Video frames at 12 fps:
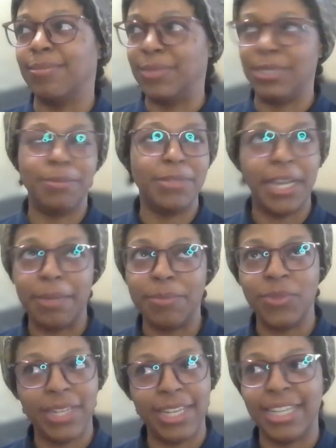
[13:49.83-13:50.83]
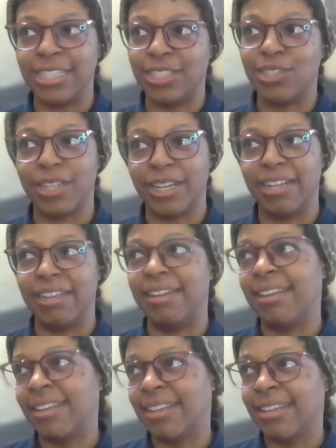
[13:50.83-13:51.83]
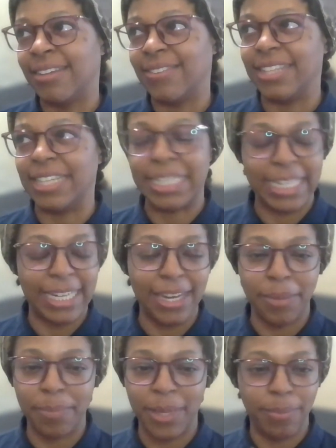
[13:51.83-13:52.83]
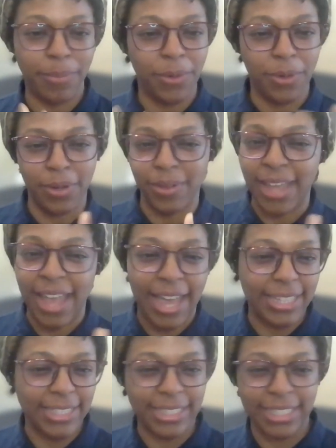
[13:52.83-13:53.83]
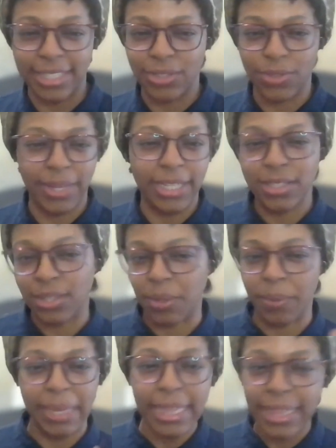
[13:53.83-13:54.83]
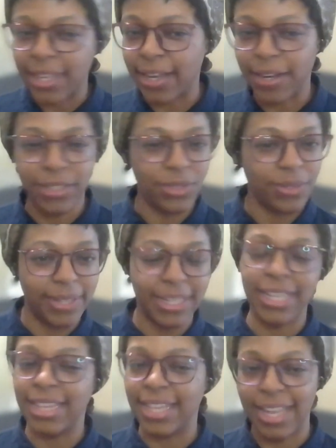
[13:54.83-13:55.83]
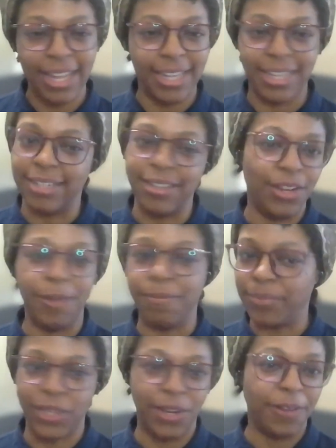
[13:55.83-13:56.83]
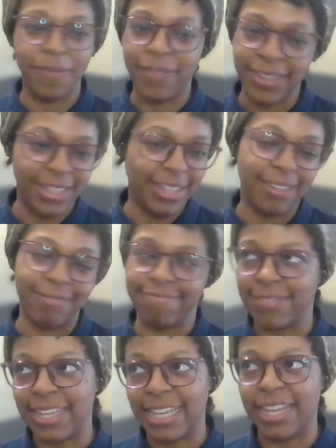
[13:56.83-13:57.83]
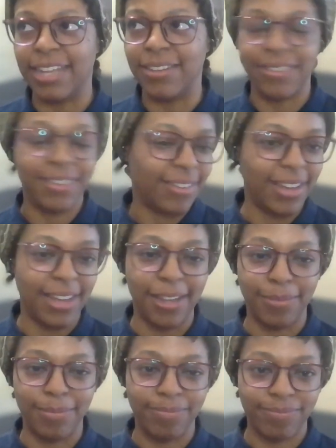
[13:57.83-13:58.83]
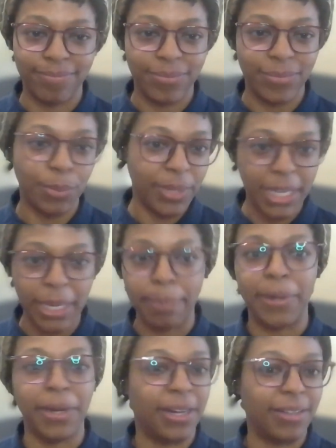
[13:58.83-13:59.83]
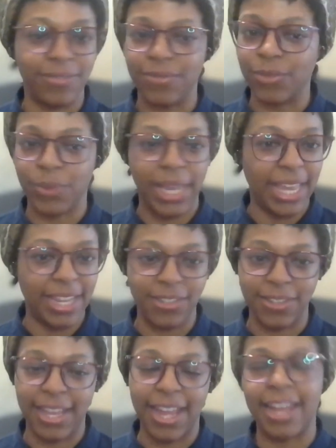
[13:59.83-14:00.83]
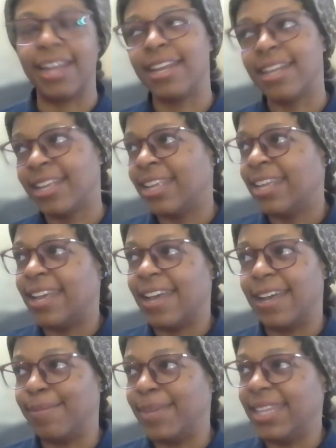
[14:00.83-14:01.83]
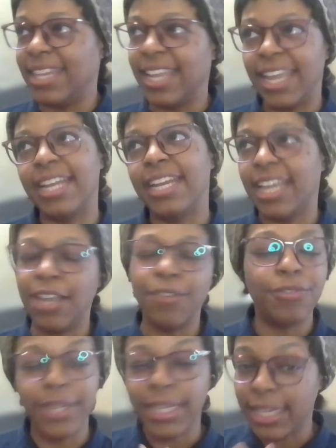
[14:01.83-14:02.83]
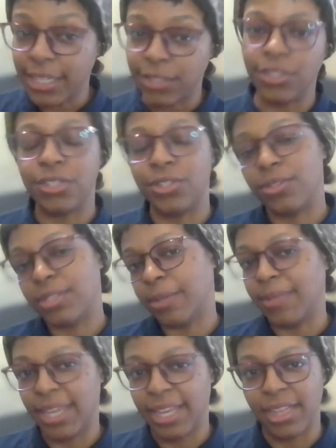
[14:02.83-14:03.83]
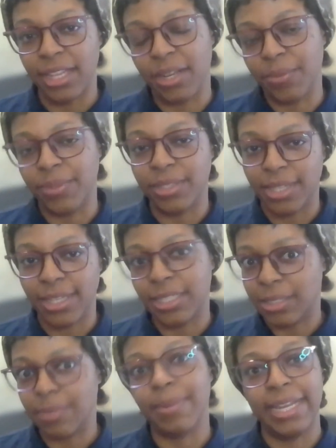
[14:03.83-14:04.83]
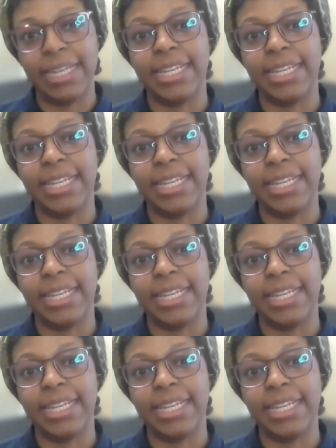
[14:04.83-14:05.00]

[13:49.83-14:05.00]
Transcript: Sometimes when I get started with a cleanup, people ask, like, do I need to go in there and do anything? And no, you don't. Like, again, your bookkeeper, we handle that. And then if we need you to do something in there, we'll explain